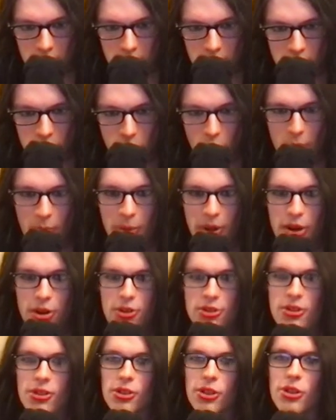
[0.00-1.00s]
Jordan
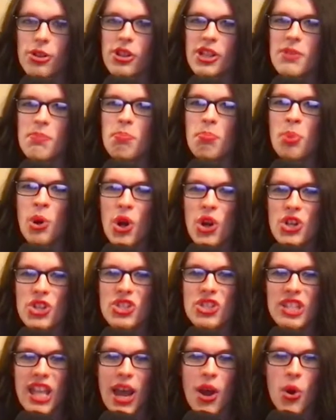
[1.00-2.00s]
Peterson literally
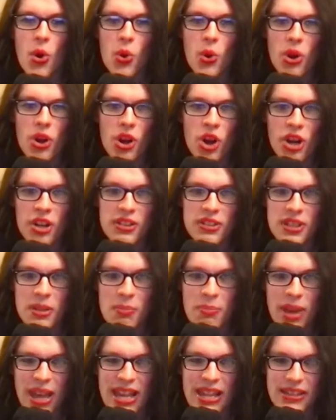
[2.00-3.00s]
pussed out on a
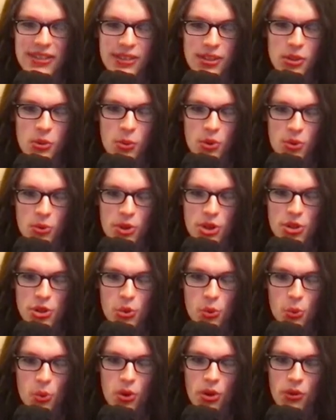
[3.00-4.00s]
debate with Richard
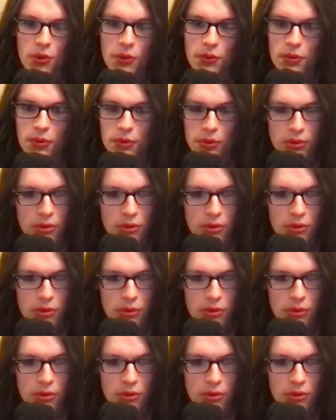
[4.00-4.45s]
Wolff.